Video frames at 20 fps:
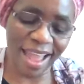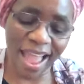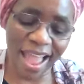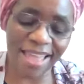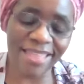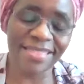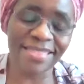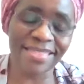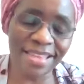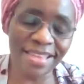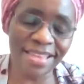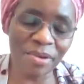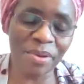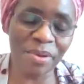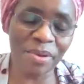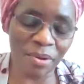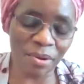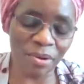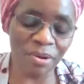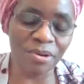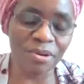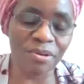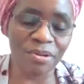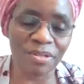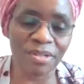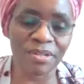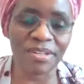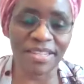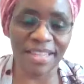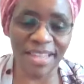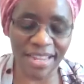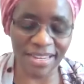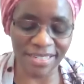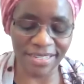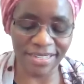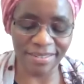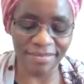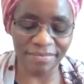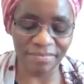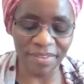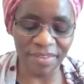I think we all know that.